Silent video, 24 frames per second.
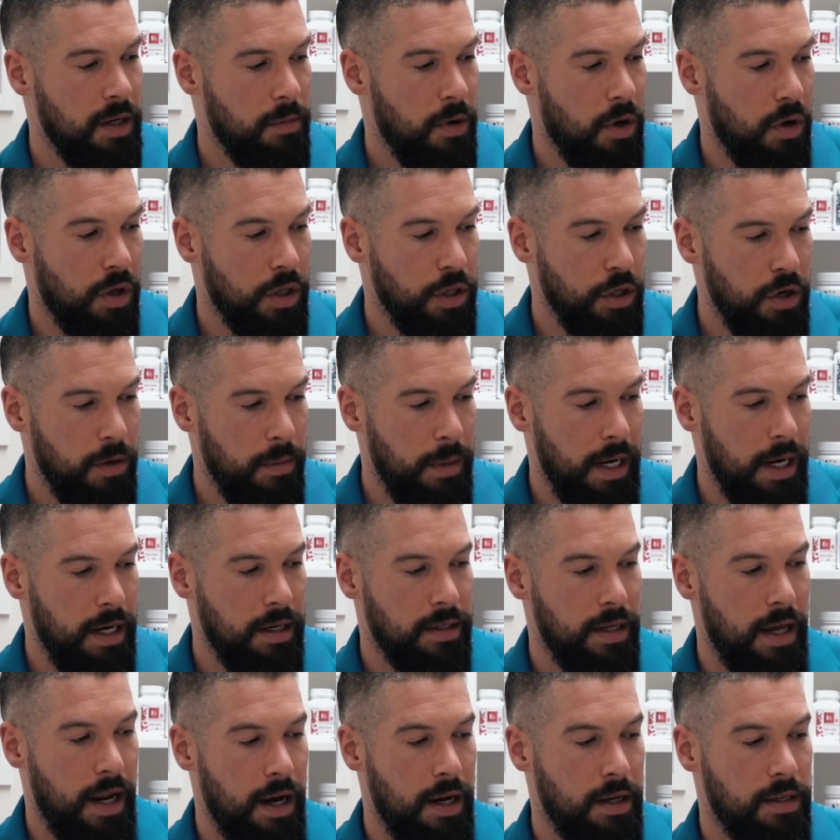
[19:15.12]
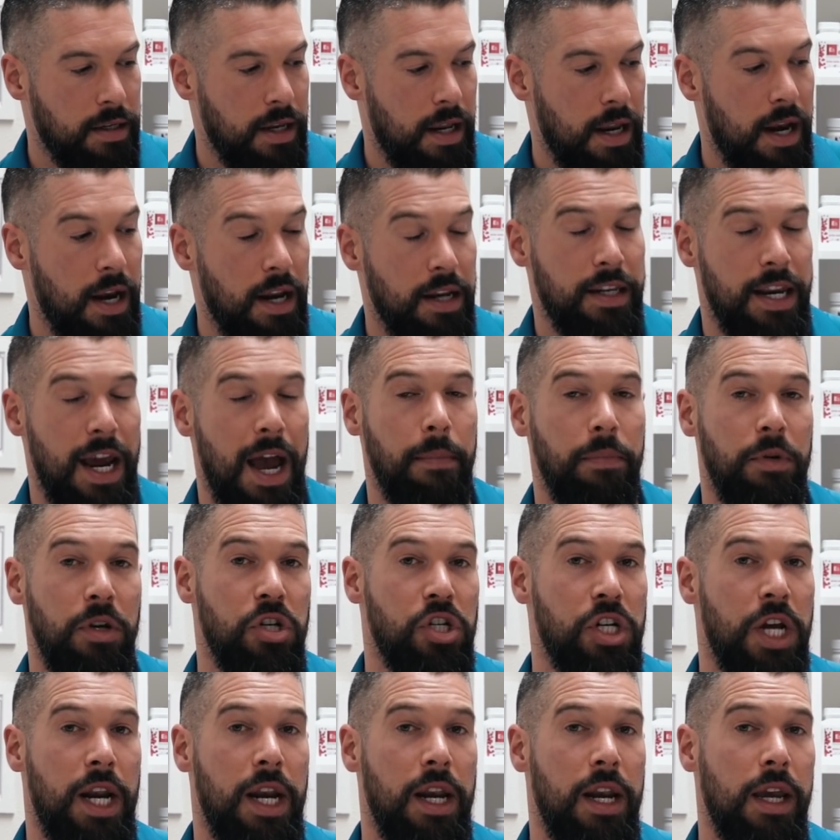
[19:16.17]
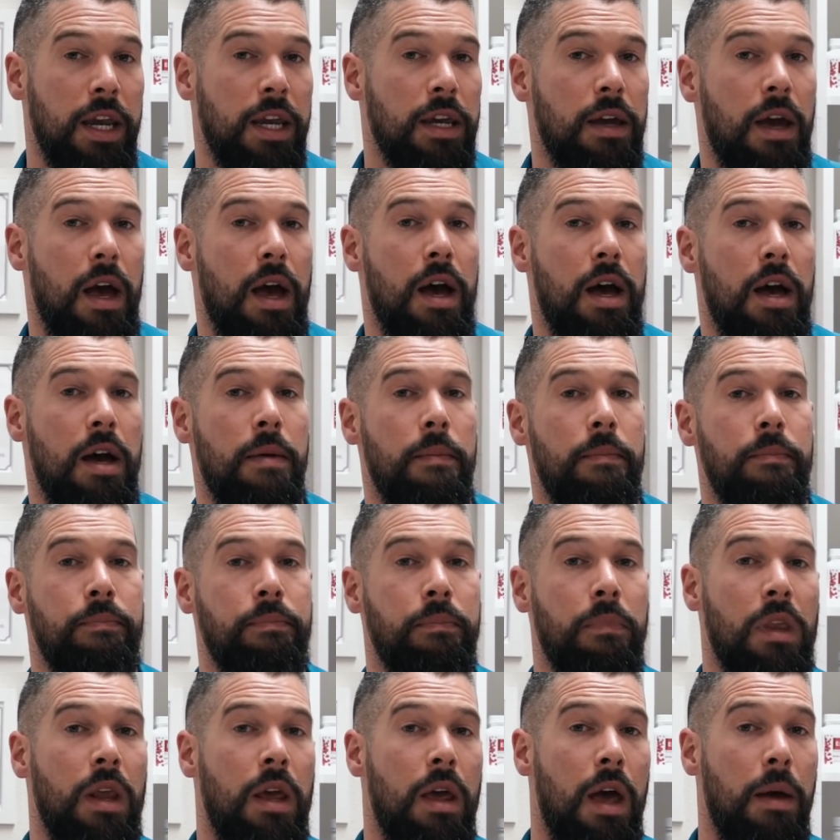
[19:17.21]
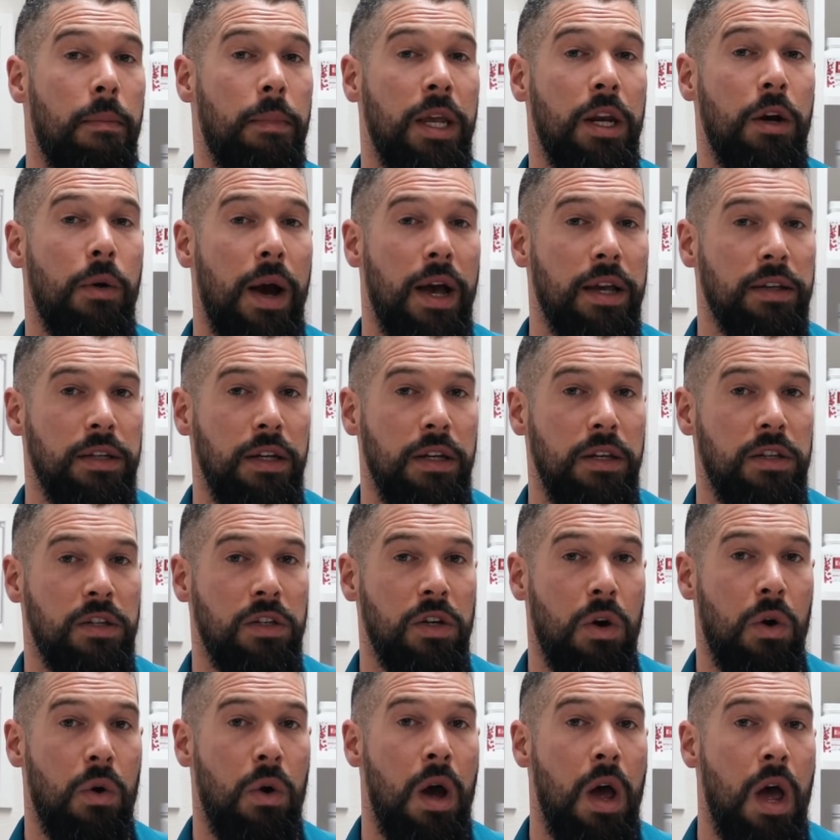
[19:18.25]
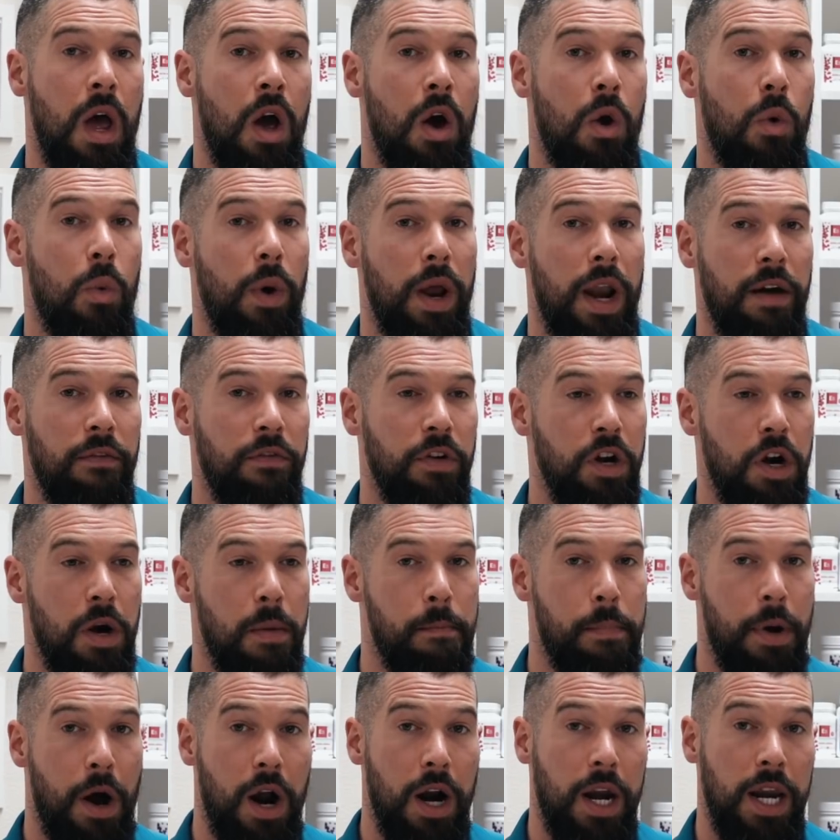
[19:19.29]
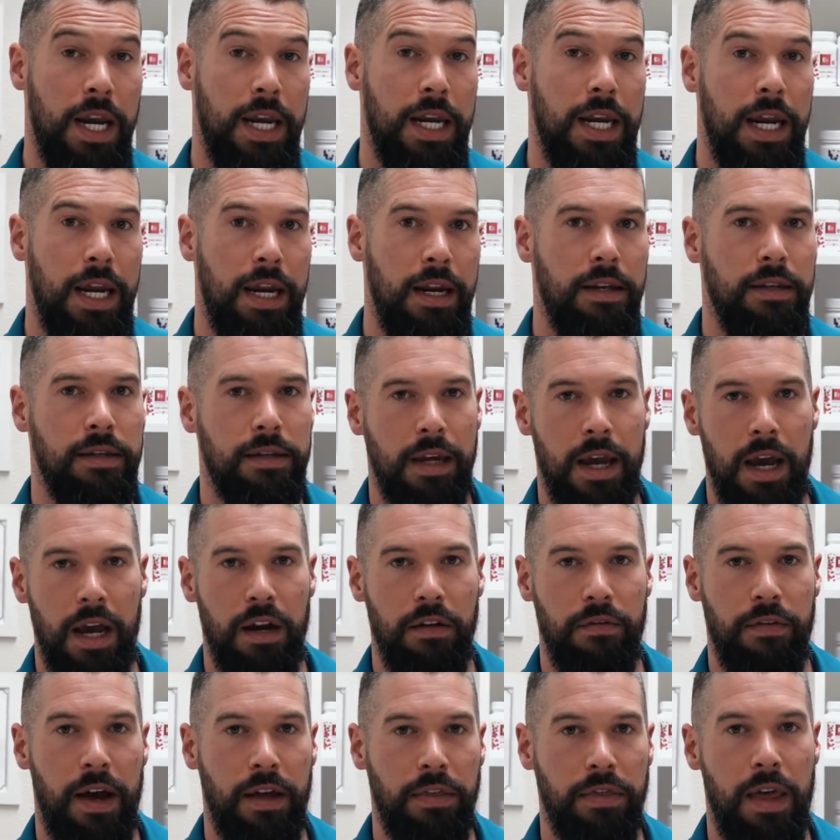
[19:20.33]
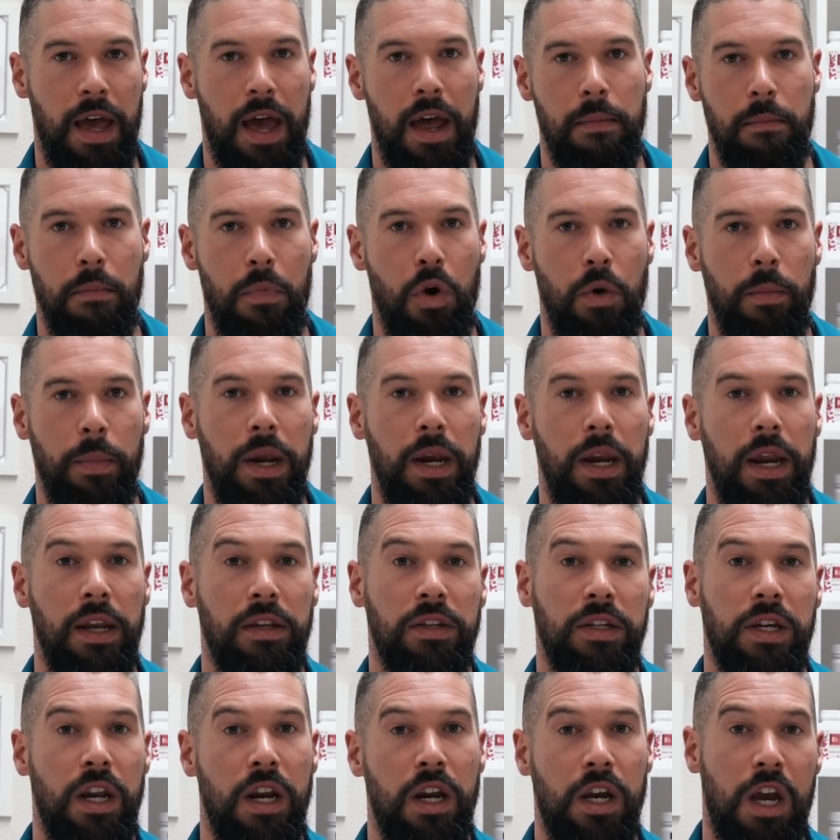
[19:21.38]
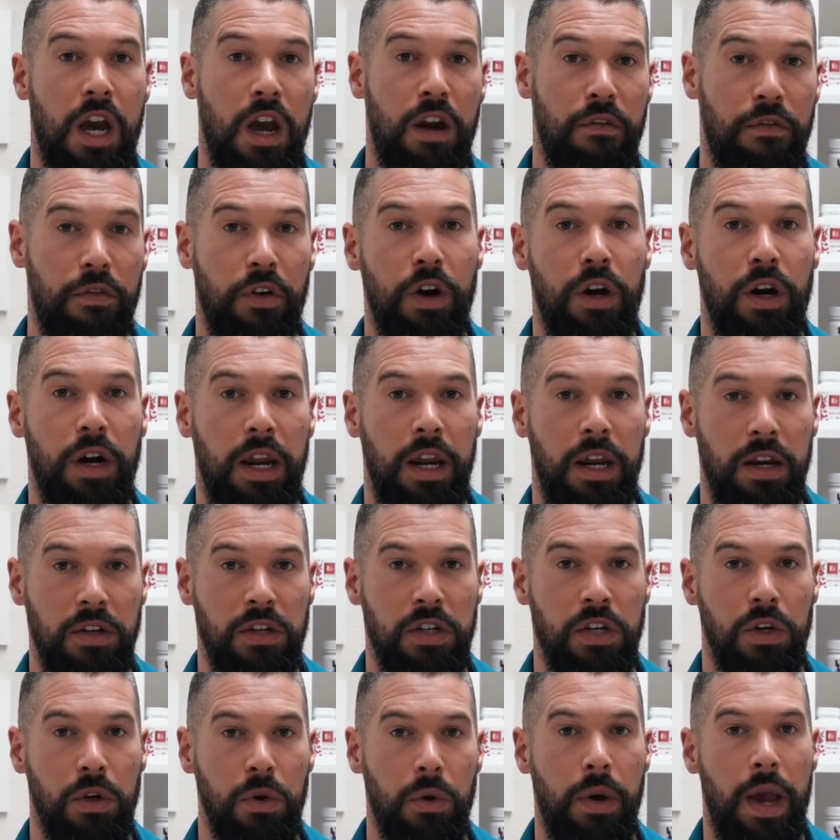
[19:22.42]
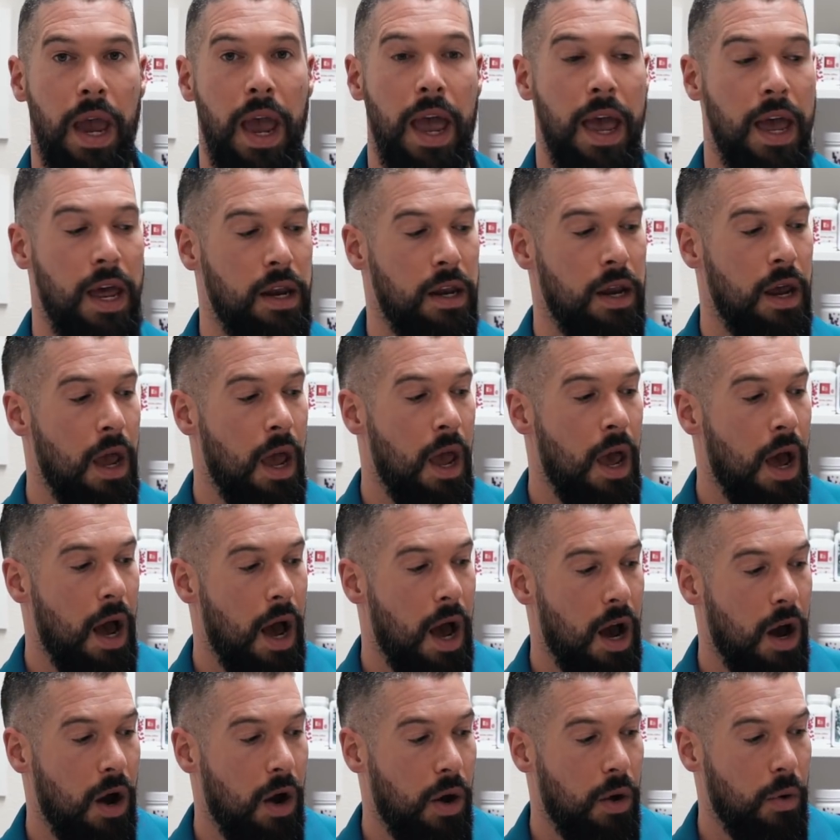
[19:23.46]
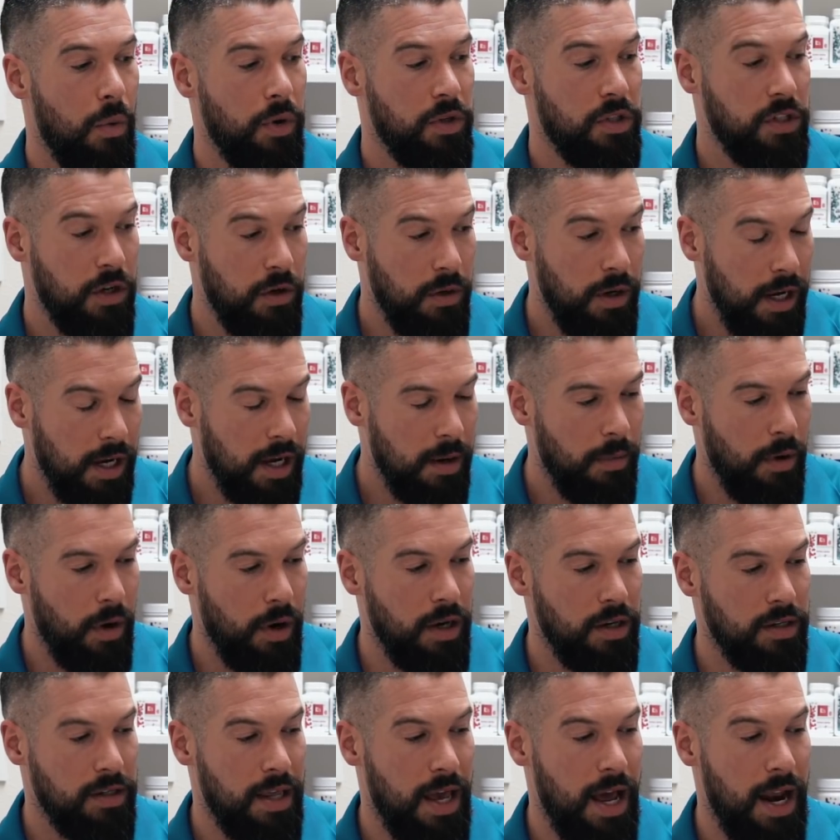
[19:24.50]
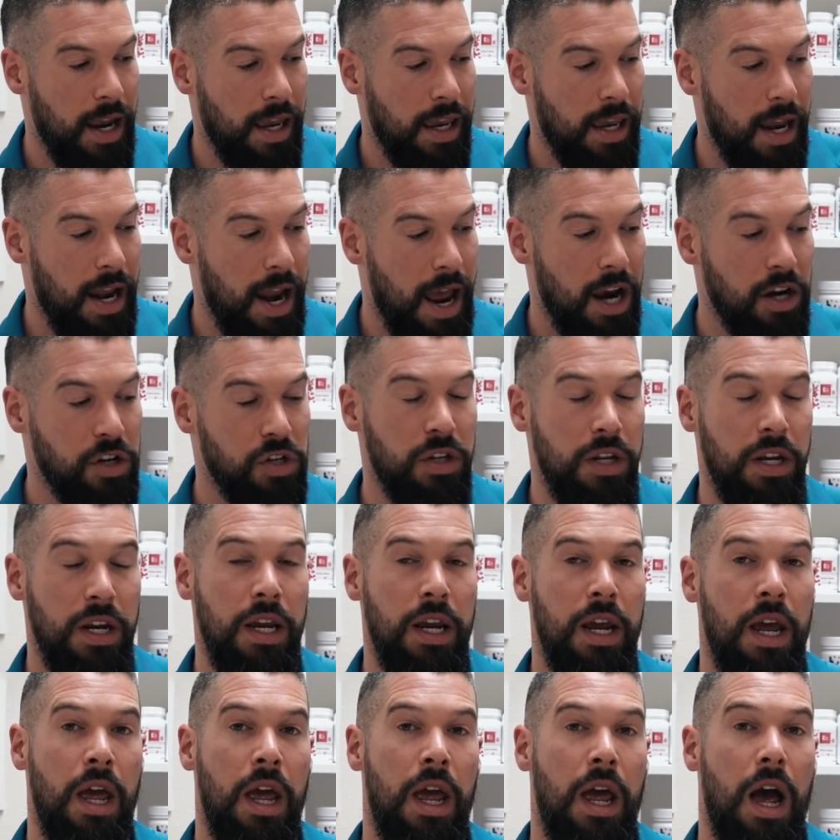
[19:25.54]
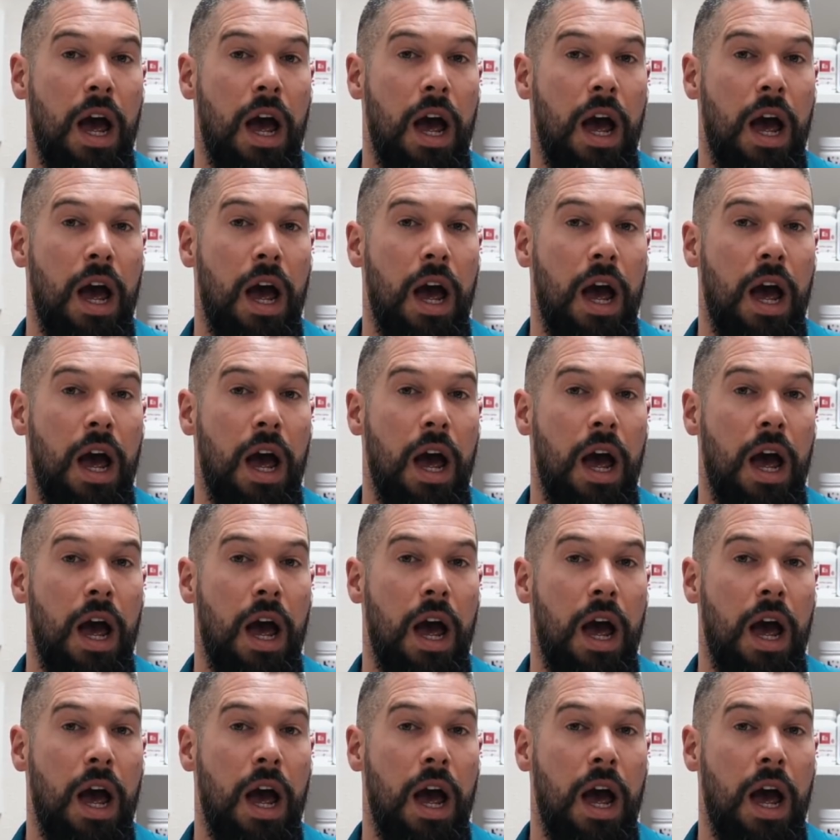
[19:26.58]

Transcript: about glutamine is that it's an adaptogenic amino acid. So whatever your body needs kind of at that moment, it's going to convert into. And what's unique about it is that it can actually